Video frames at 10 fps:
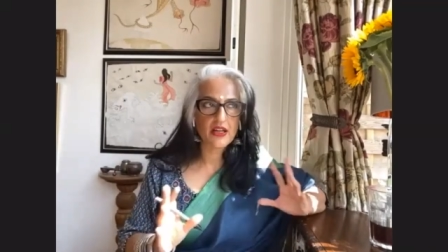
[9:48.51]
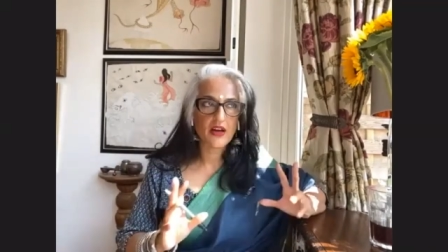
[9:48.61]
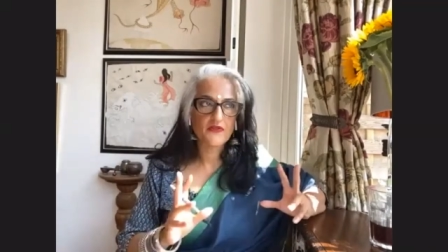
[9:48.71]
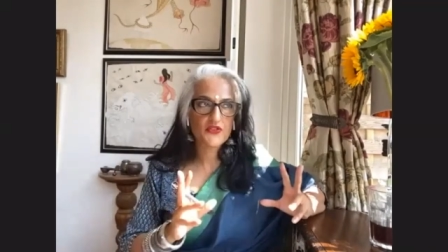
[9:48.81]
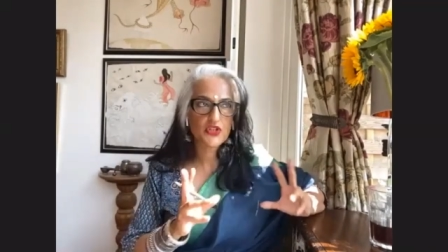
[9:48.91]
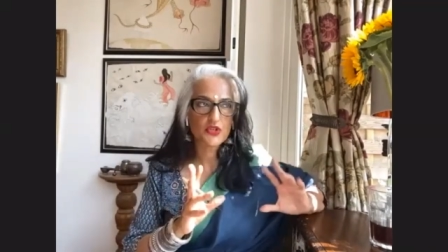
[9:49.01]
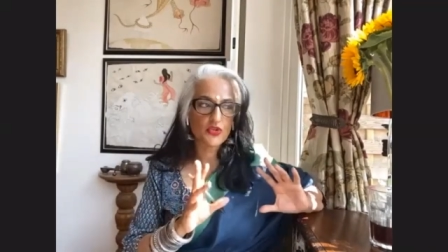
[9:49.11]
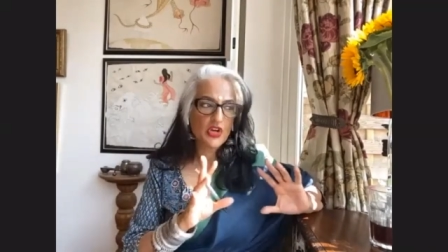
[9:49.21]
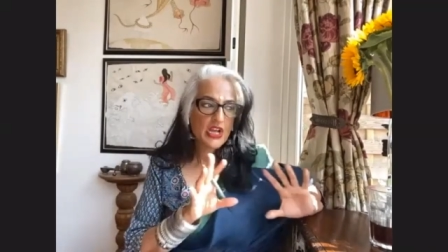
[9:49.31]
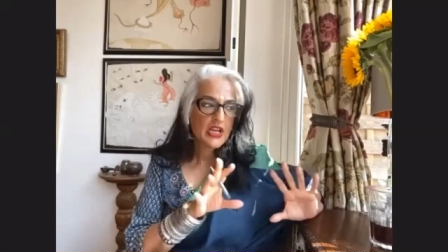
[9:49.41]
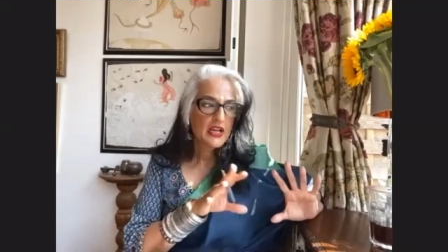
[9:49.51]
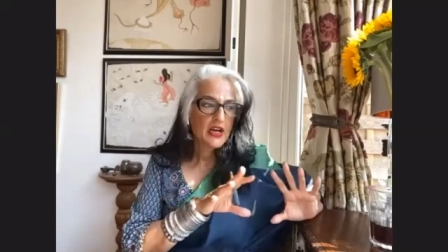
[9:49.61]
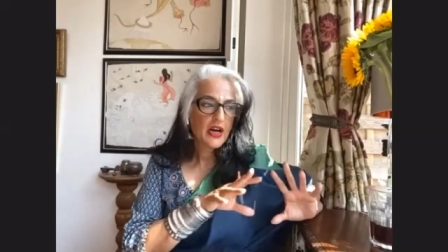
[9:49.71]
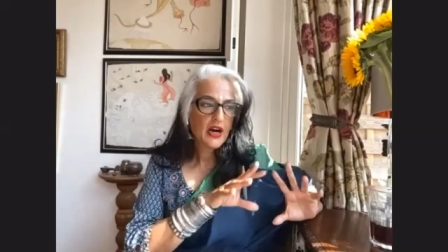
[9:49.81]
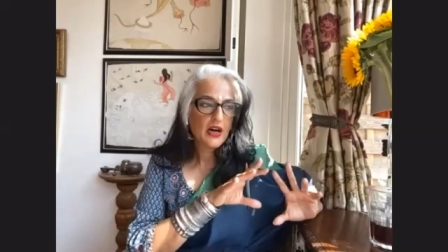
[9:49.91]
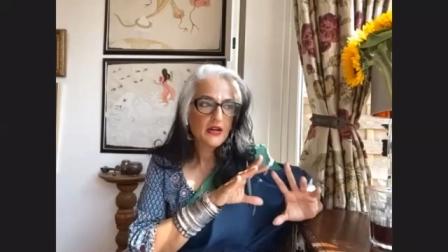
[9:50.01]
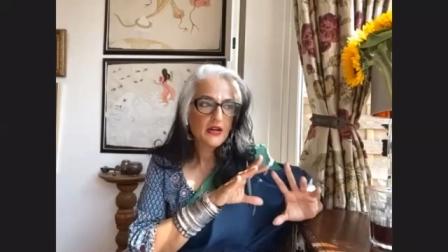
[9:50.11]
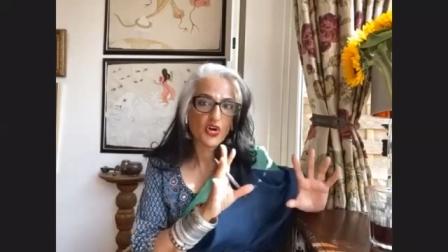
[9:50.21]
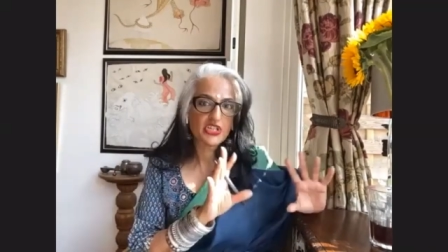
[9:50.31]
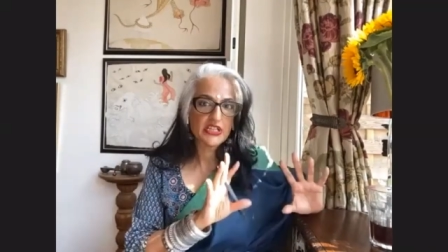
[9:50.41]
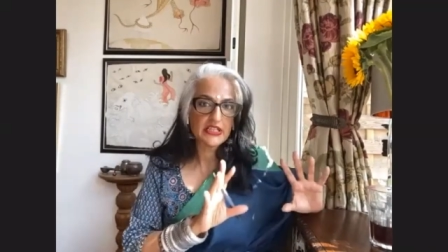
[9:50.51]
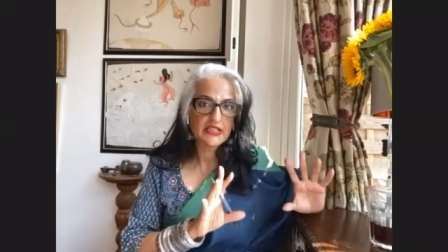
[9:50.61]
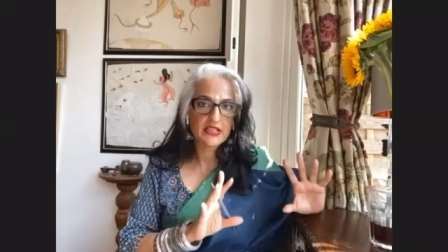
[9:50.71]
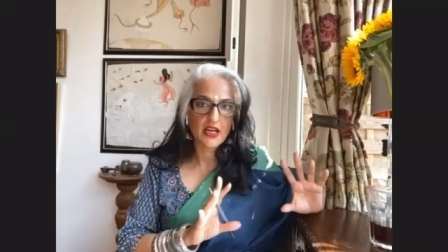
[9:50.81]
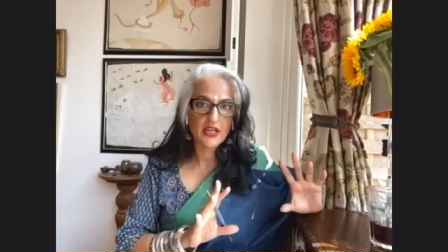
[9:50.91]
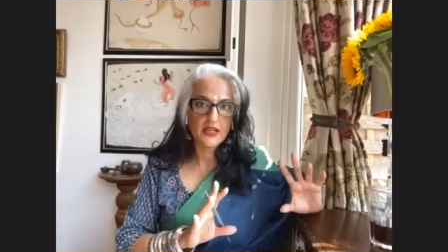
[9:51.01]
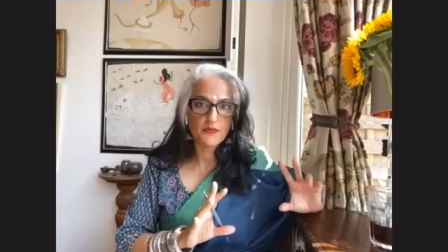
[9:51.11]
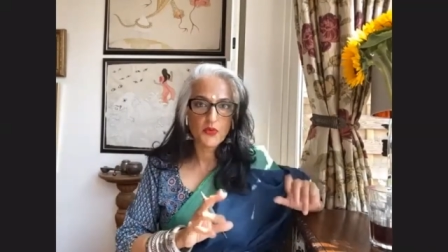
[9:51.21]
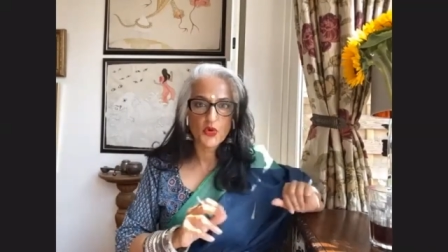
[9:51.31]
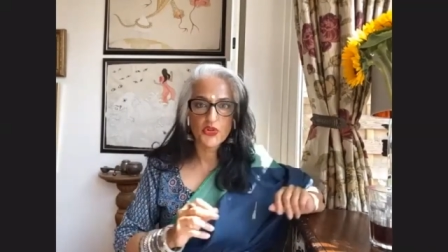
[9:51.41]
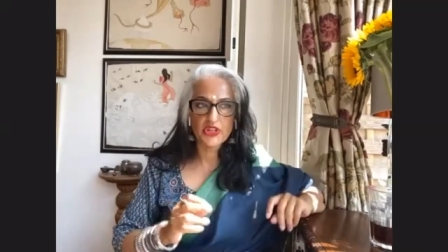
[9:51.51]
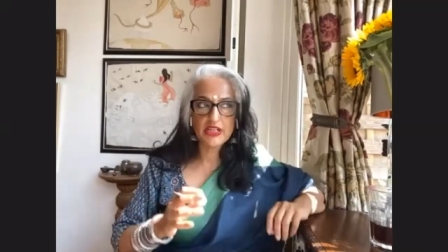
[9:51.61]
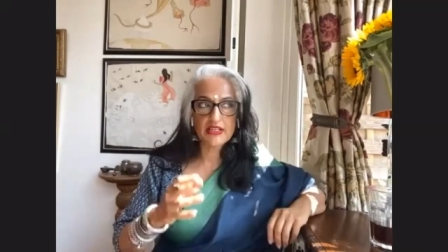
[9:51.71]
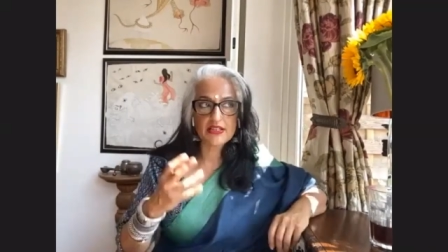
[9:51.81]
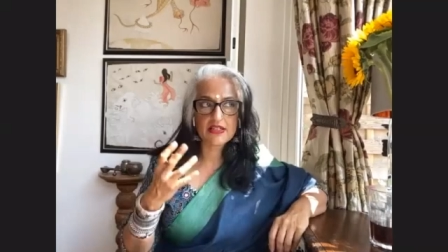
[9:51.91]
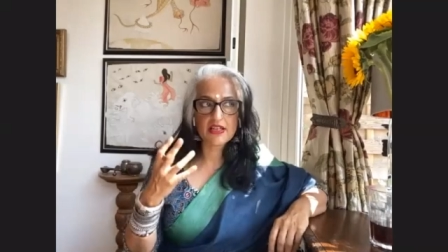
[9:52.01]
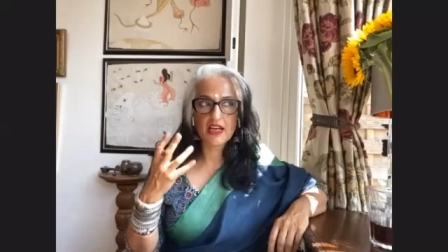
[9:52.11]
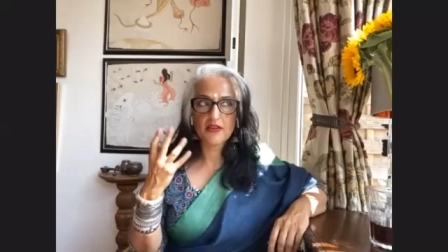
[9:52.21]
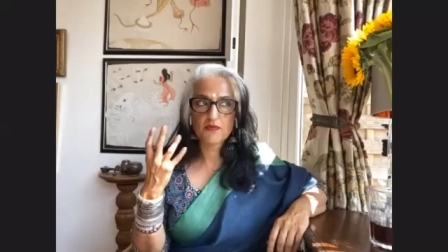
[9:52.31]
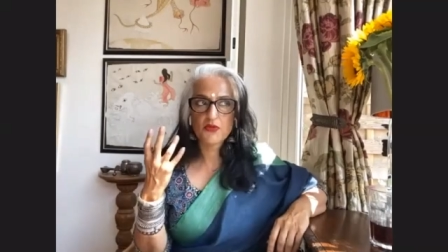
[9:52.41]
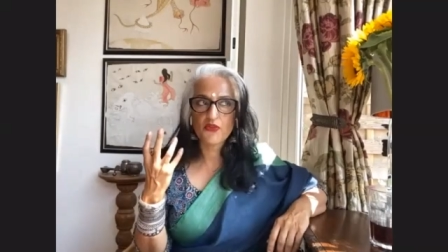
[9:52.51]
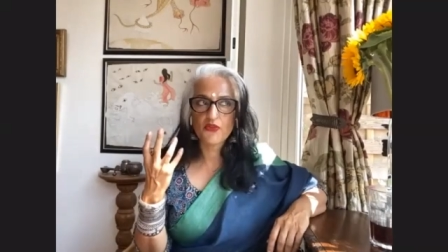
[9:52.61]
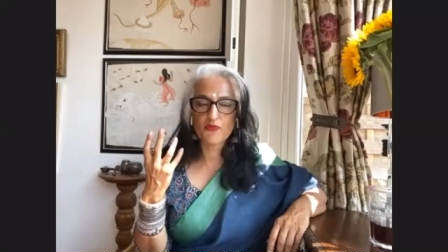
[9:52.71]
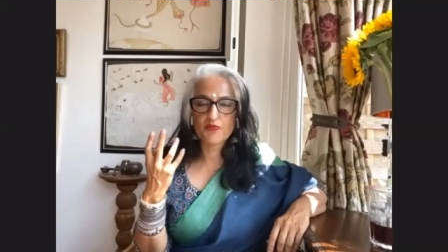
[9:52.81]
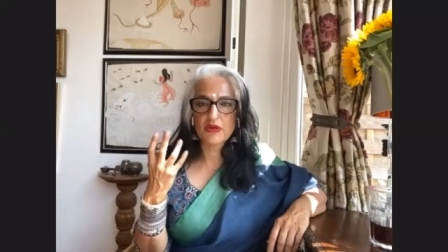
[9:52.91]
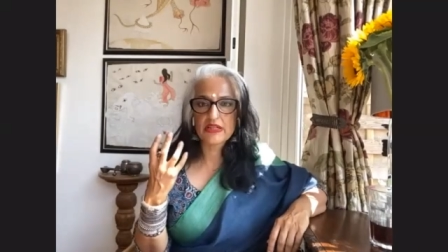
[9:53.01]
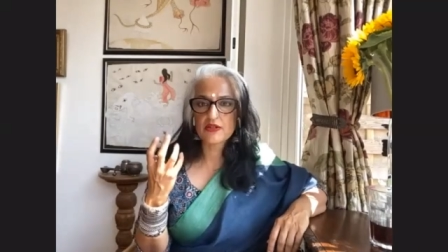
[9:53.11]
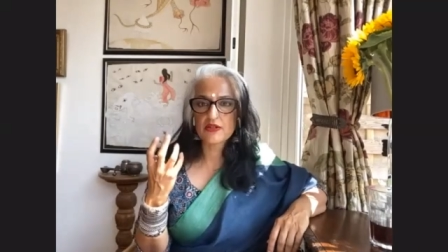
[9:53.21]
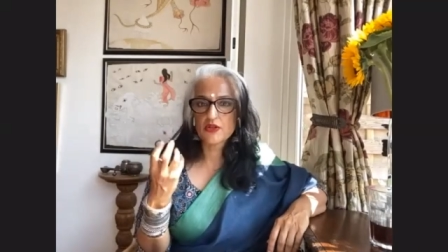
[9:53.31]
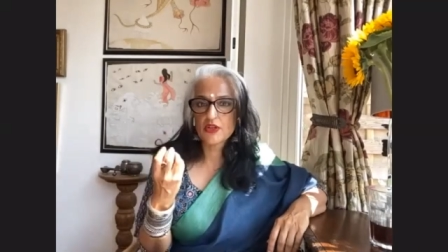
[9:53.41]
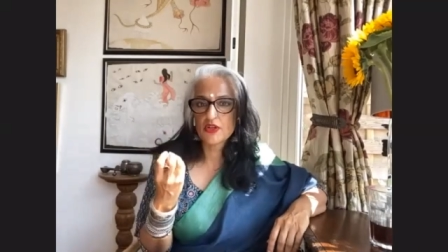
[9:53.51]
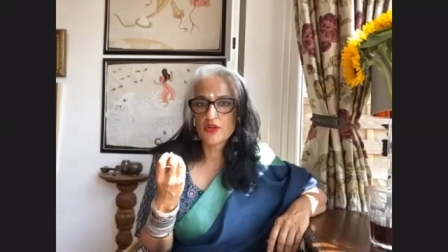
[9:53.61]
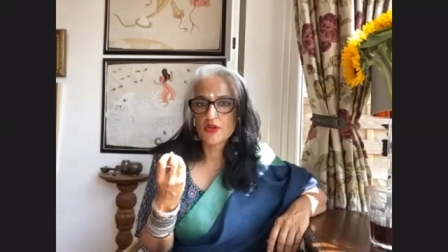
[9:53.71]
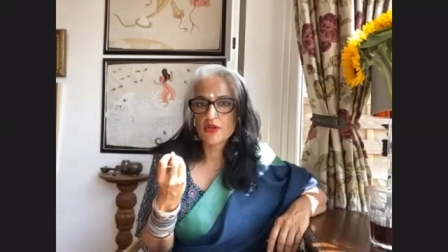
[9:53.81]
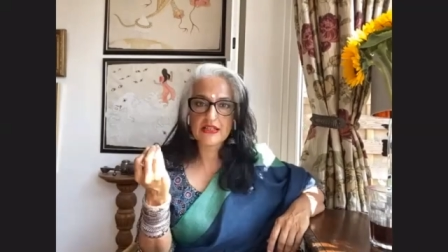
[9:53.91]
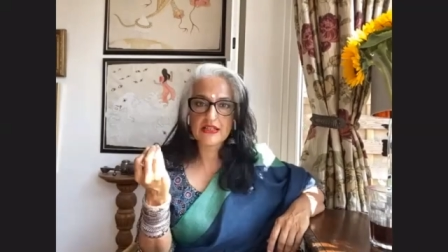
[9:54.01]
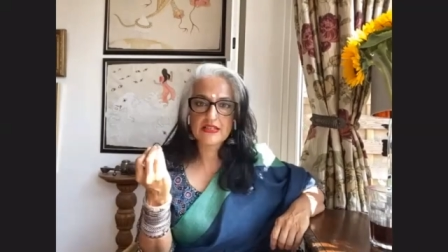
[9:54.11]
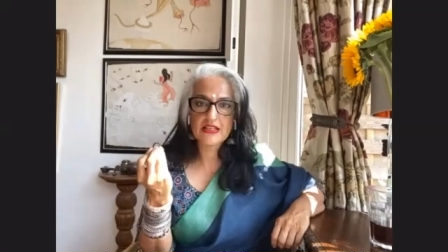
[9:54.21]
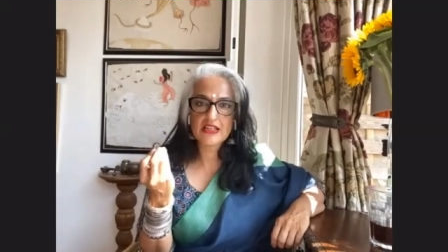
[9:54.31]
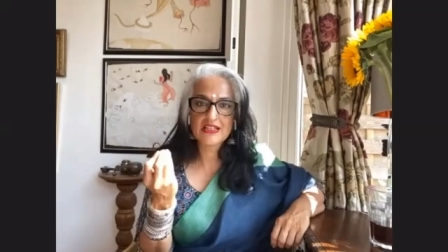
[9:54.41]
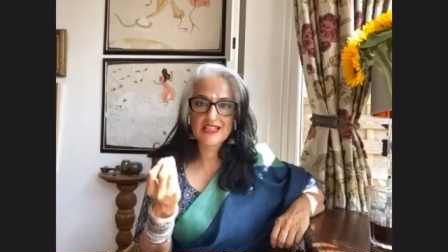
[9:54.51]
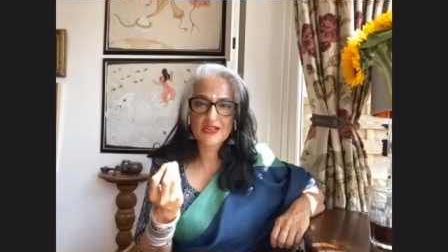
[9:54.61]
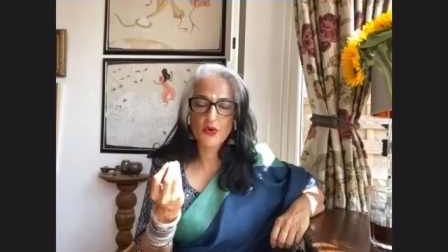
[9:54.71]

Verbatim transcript: uh, this type of body type or this type of person you know it's somebody who looks like this and so on